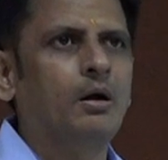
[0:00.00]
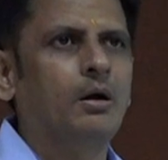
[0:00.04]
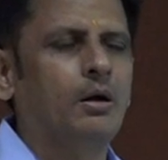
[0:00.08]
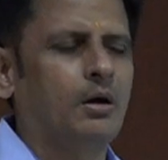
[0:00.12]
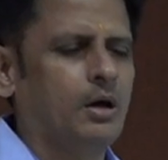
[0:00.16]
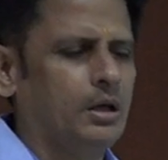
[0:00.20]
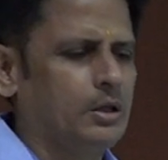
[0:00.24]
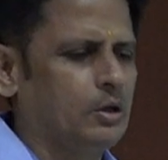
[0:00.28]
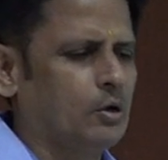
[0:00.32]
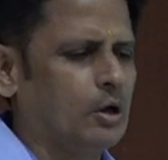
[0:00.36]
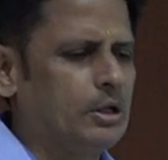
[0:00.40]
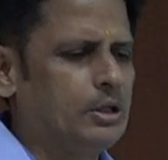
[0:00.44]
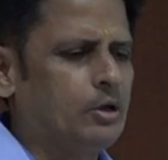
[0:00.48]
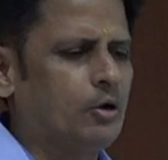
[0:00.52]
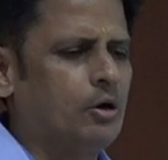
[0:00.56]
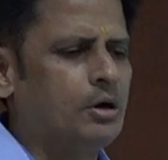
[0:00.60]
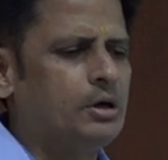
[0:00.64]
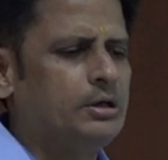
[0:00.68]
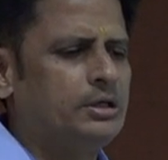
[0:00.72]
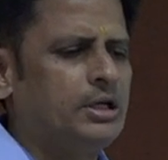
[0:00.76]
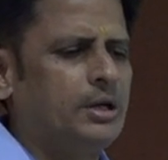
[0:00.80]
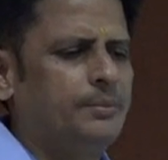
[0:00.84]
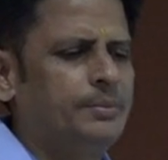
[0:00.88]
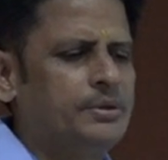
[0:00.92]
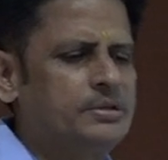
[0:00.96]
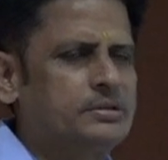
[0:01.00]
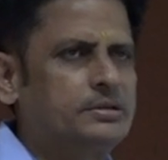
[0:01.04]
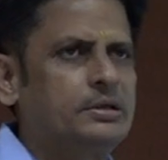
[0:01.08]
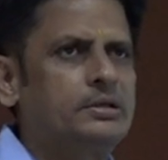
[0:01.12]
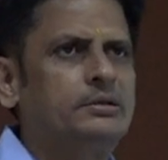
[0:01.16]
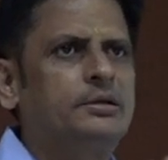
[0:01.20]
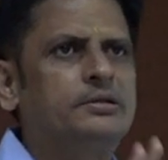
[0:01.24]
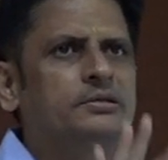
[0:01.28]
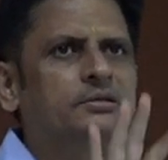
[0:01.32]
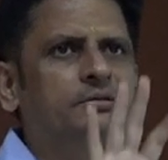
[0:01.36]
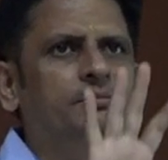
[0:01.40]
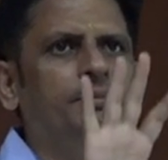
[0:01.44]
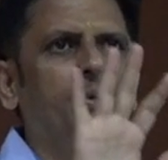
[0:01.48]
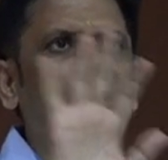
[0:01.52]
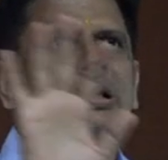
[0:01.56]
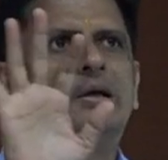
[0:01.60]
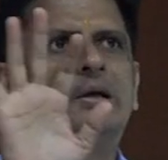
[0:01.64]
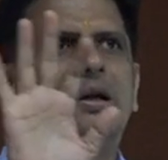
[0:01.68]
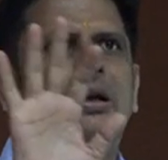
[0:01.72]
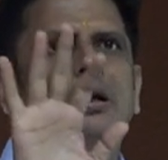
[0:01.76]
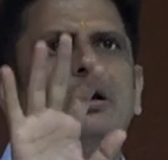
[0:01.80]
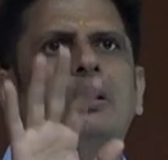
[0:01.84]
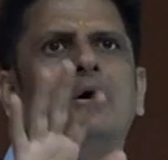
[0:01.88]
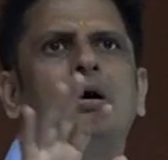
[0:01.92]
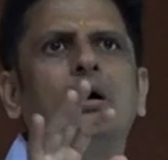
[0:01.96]
I already have discussed this
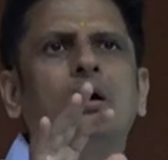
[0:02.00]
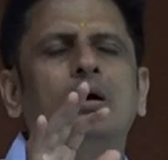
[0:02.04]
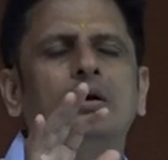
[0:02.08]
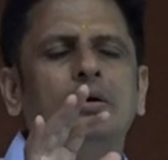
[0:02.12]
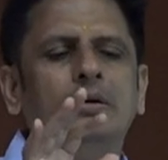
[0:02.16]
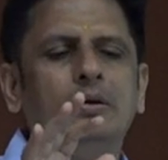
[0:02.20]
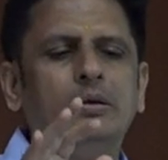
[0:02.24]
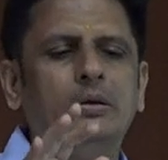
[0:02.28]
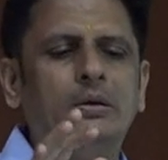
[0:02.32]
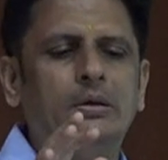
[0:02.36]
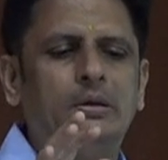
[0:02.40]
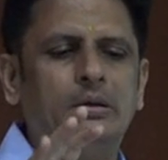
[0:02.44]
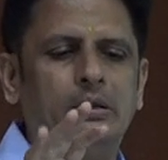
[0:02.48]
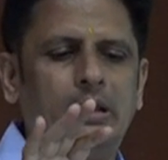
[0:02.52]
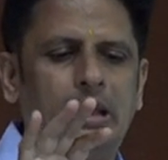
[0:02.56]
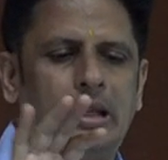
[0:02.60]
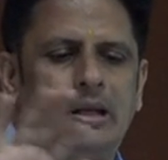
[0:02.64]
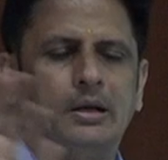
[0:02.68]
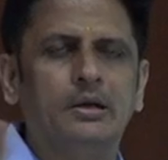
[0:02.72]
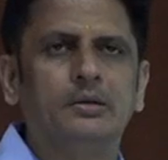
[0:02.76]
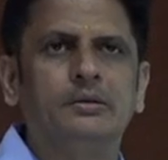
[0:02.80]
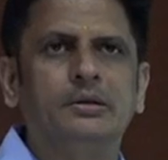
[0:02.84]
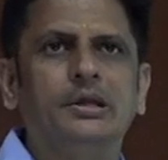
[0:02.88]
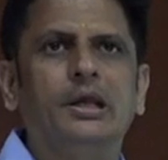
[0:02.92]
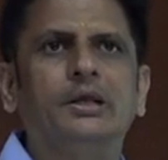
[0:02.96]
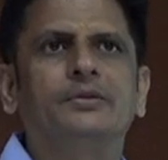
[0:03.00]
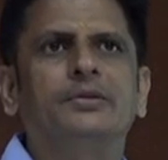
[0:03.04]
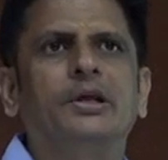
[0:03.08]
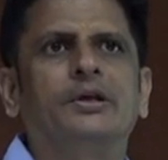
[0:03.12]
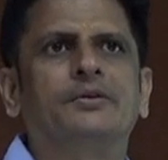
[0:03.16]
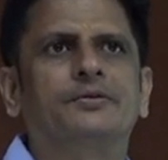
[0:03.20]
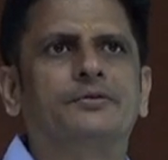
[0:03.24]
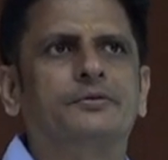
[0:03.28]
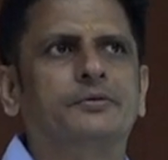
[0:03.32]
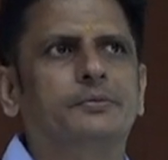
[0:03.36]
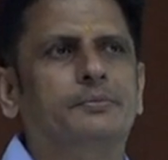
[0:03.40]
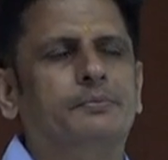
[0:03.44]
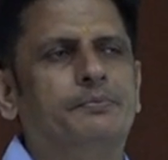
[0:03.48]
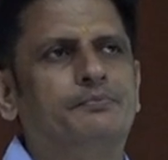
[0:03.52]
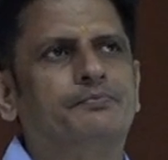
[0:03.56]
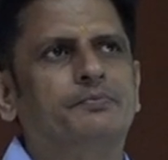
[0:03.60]
medical law and the ethics.